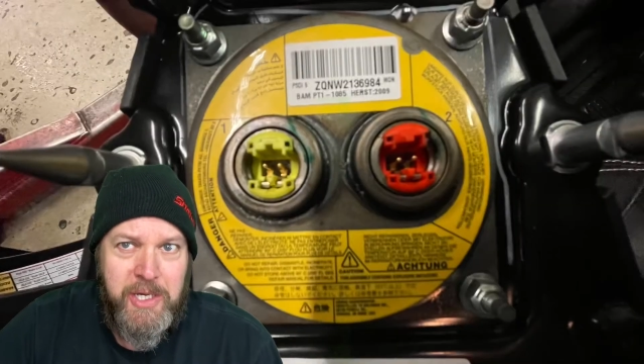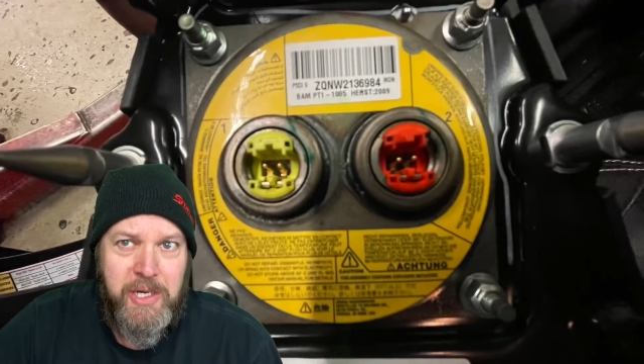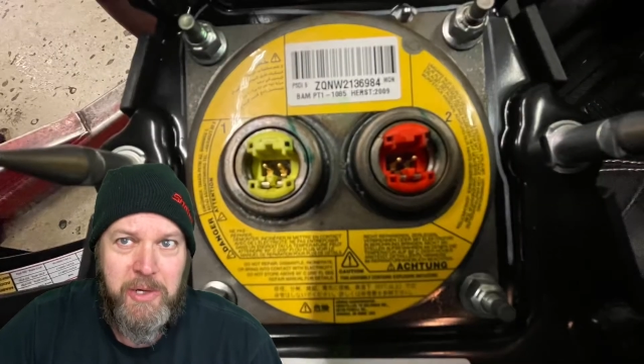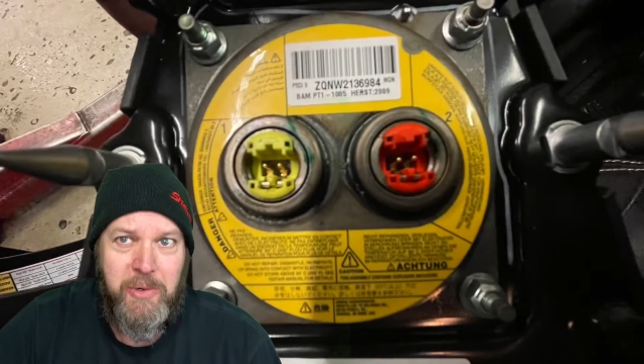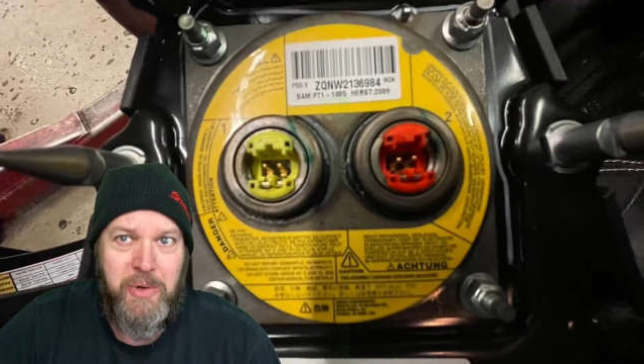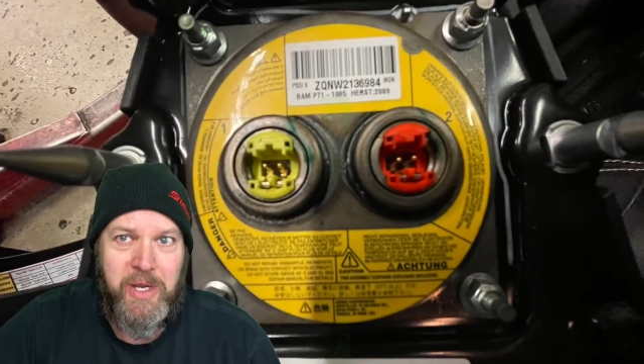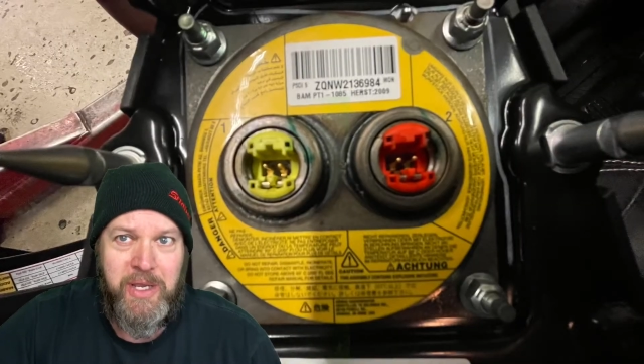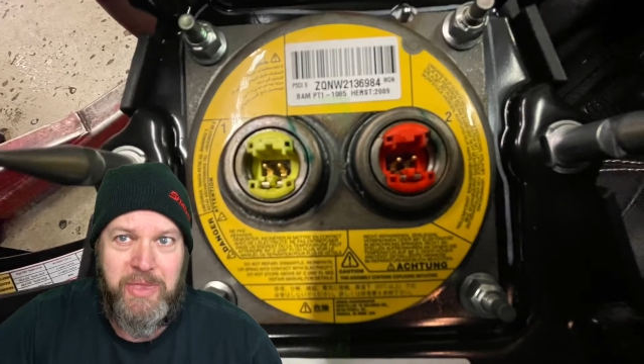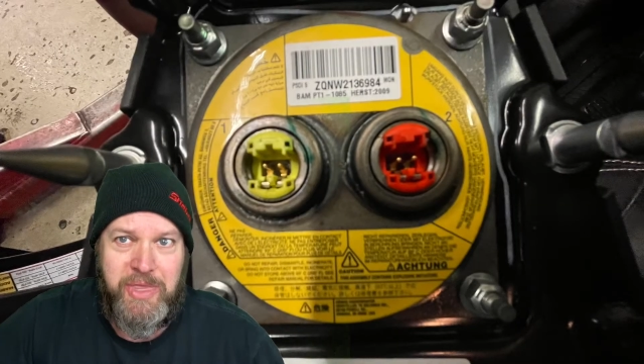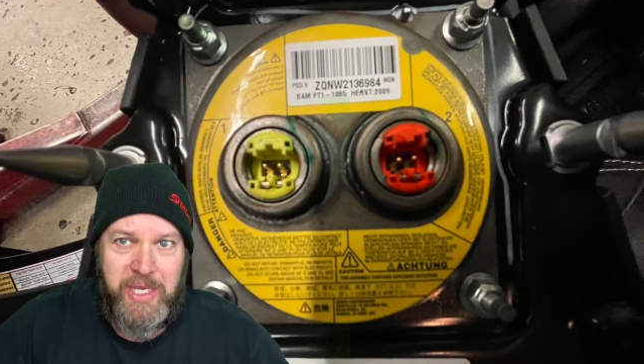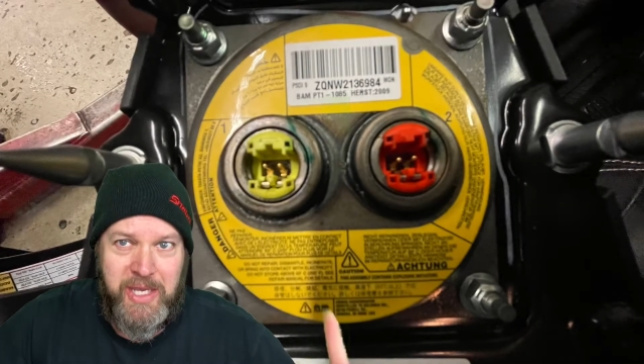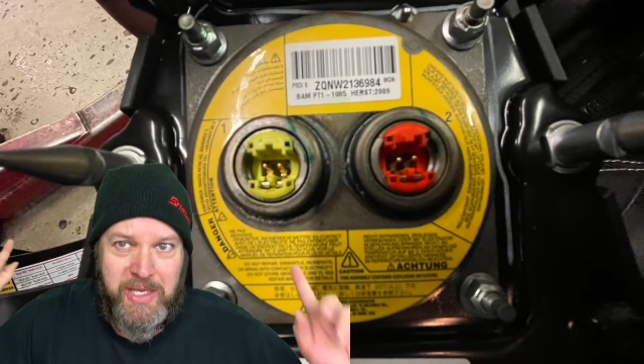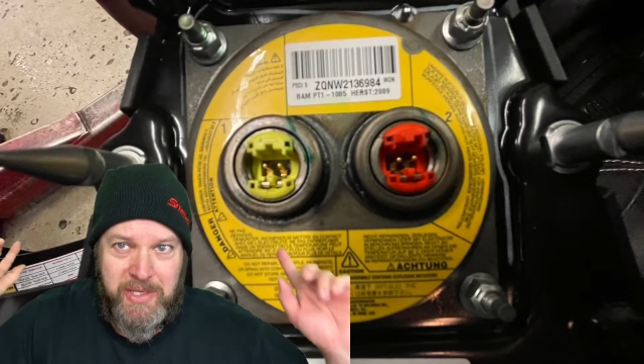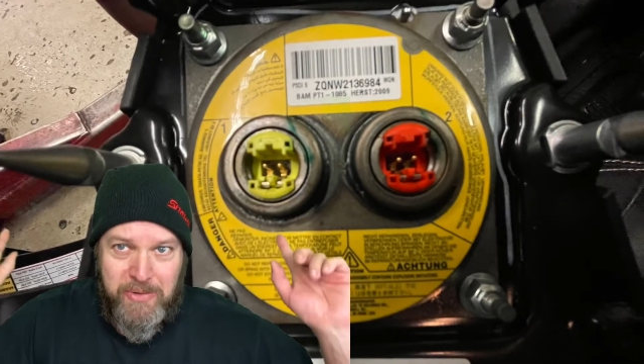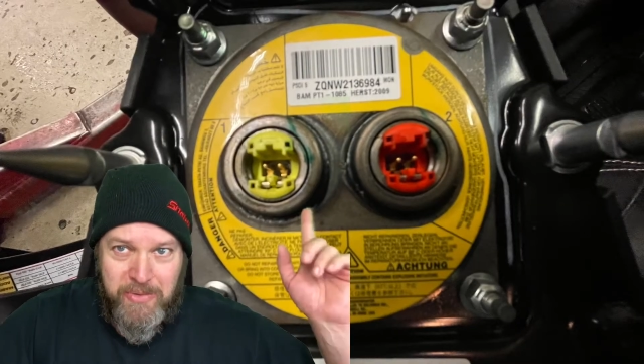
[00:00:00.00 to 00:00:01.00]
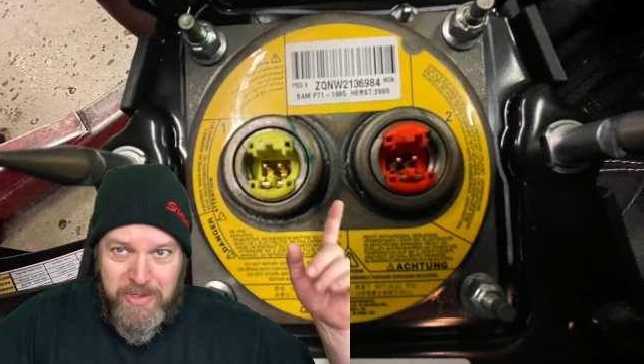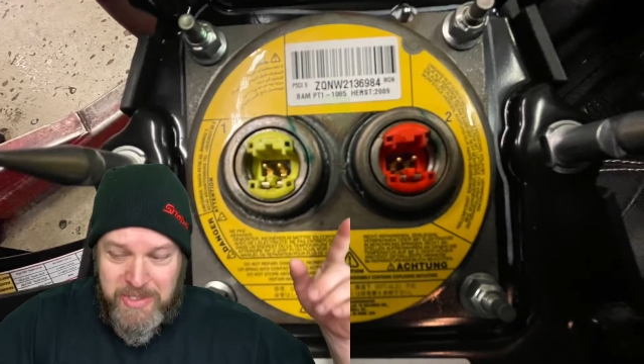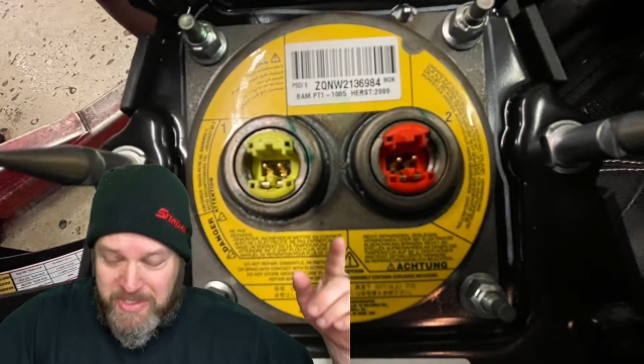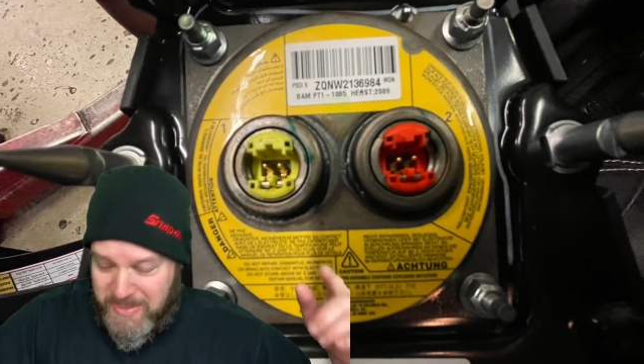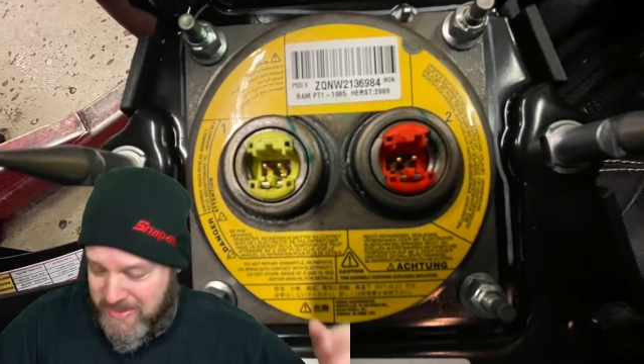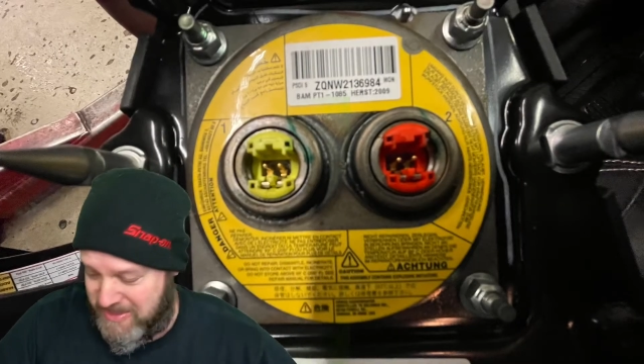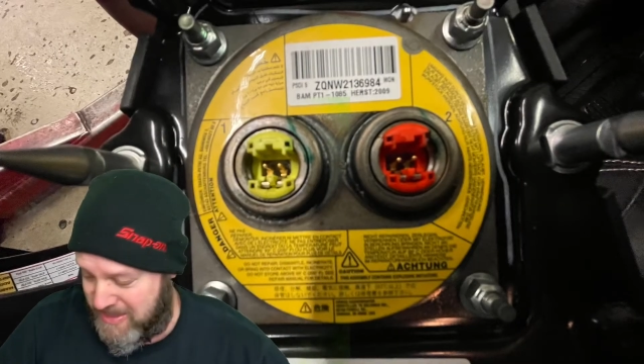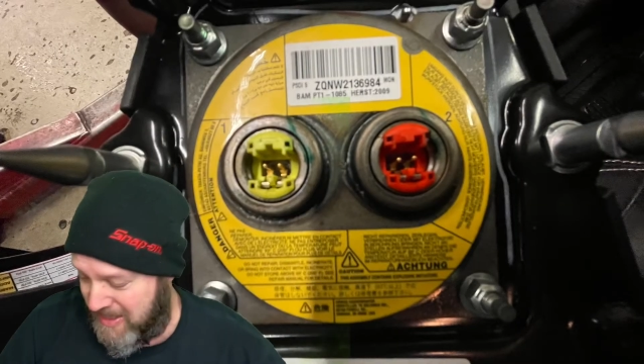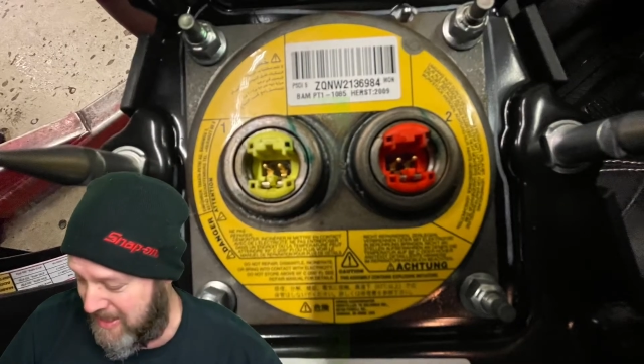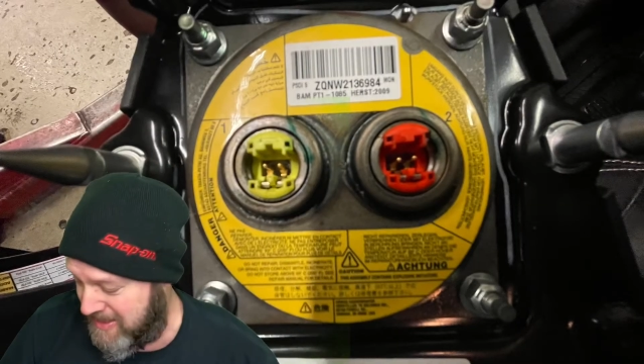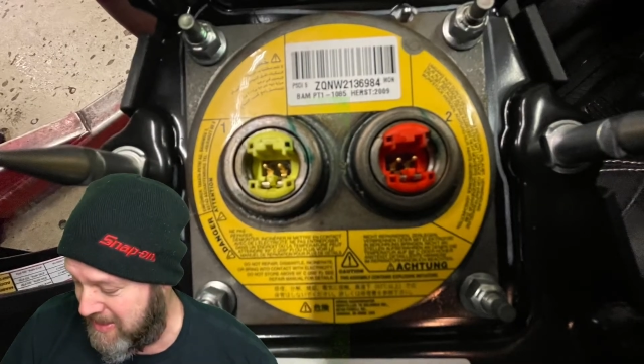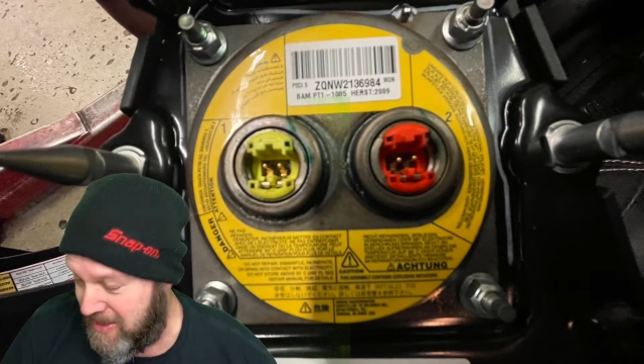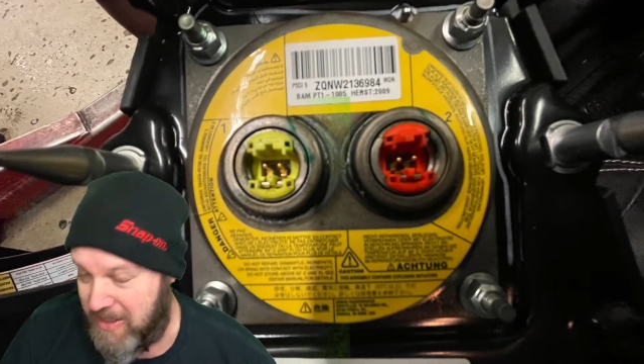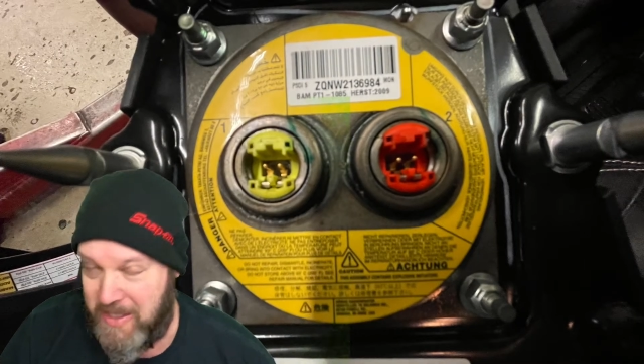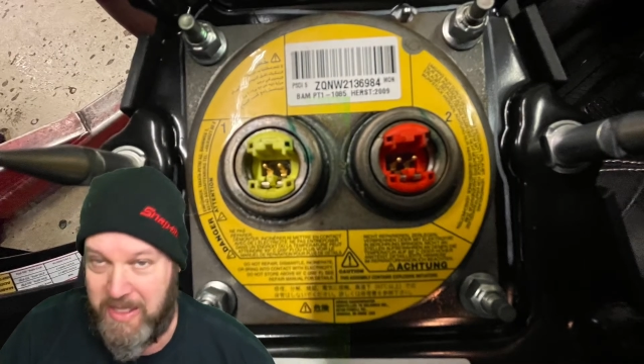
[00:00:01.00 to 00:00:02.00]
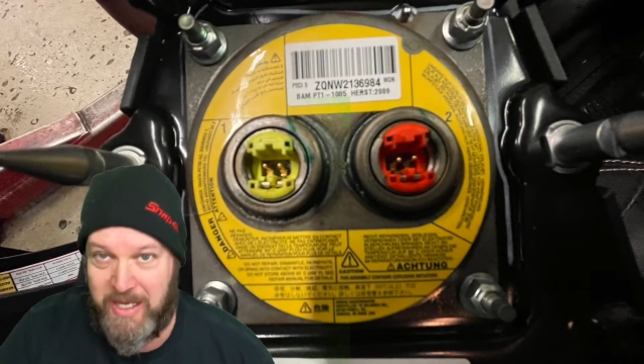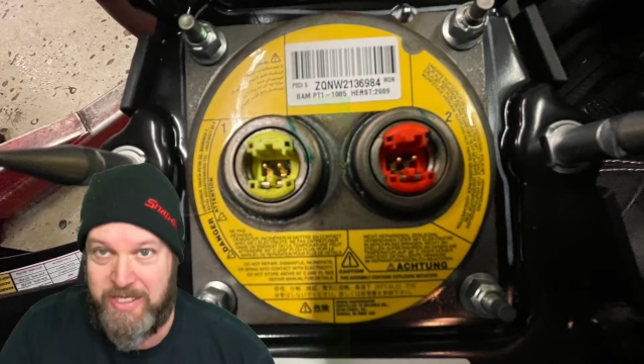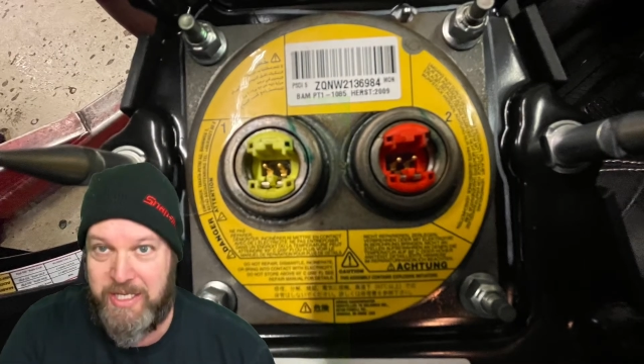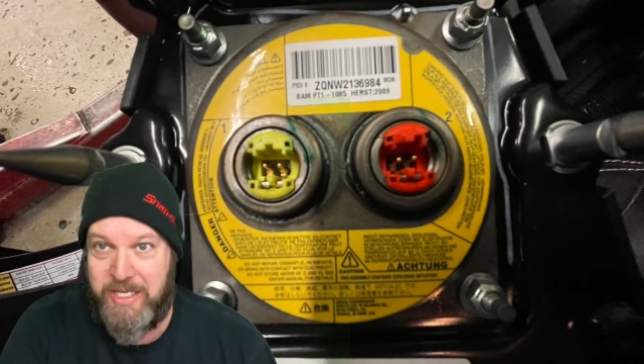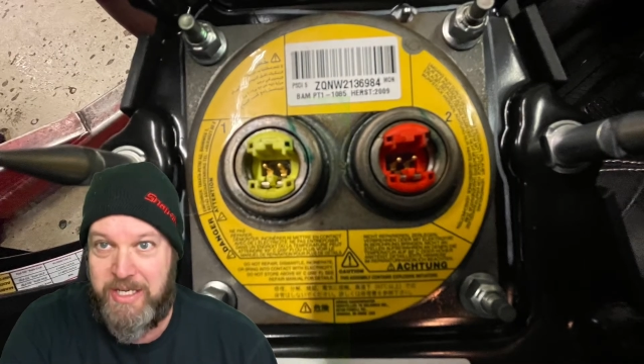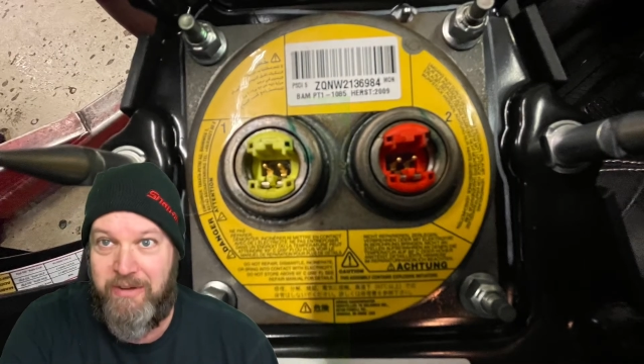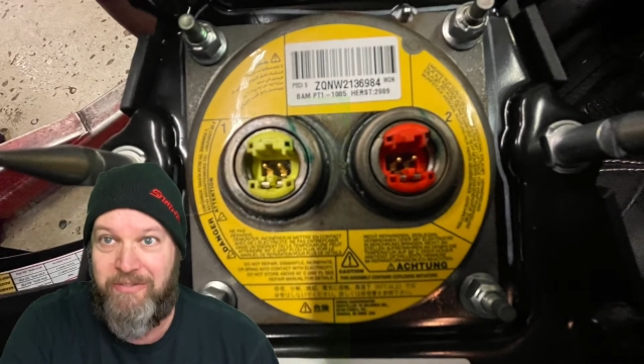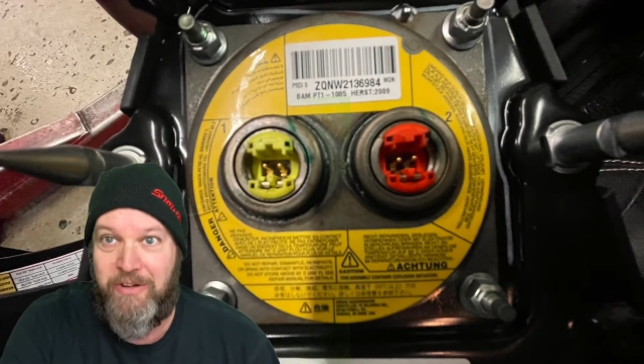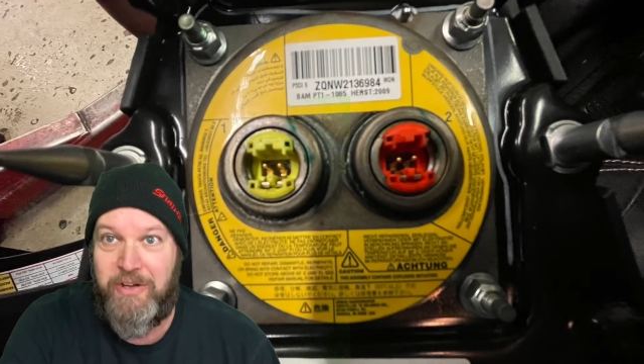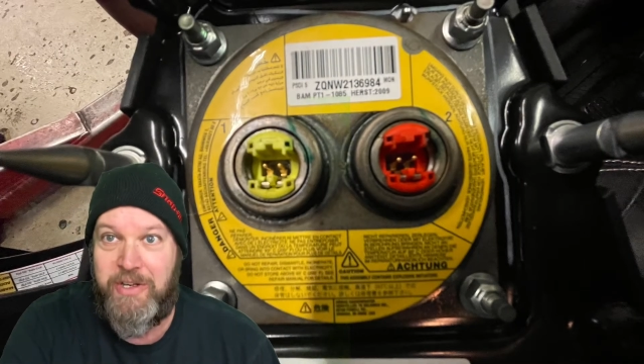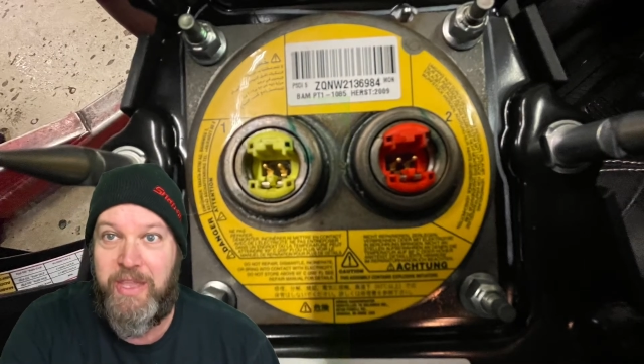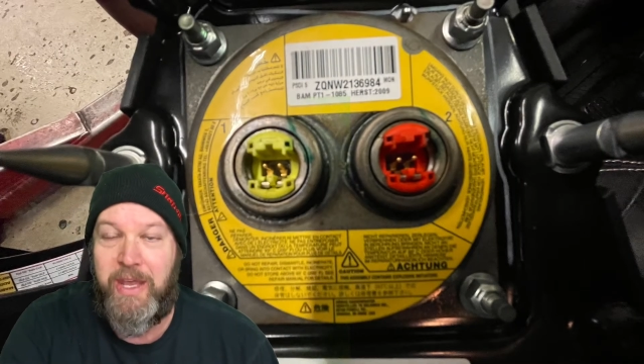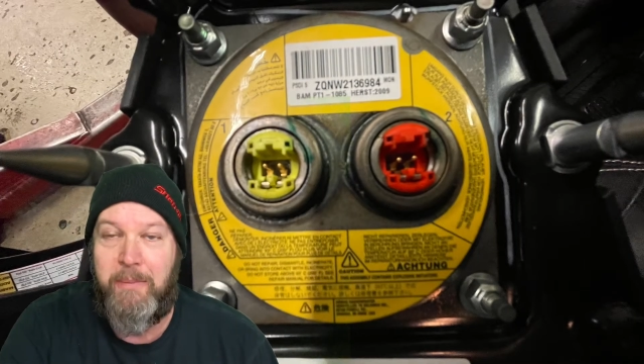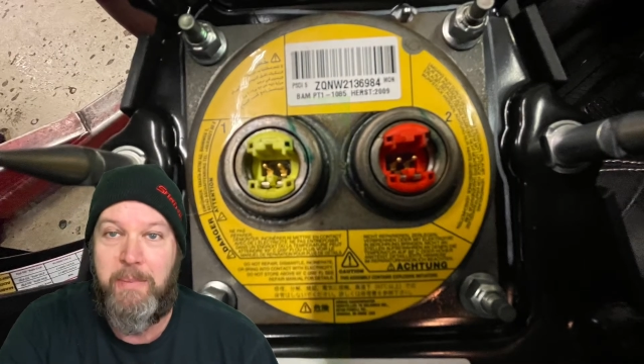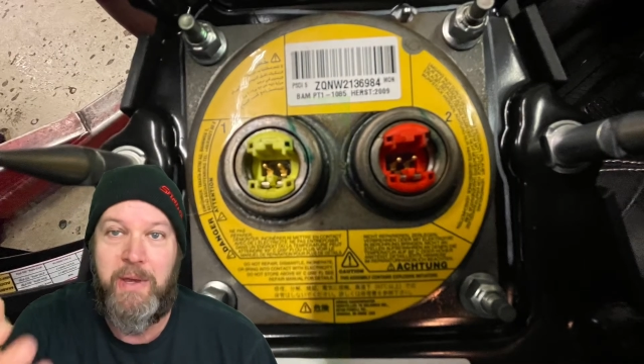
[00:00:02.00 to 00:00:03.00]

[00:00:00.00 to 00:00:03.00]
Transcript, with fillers: all right, the other one's on the side, that's a different thing.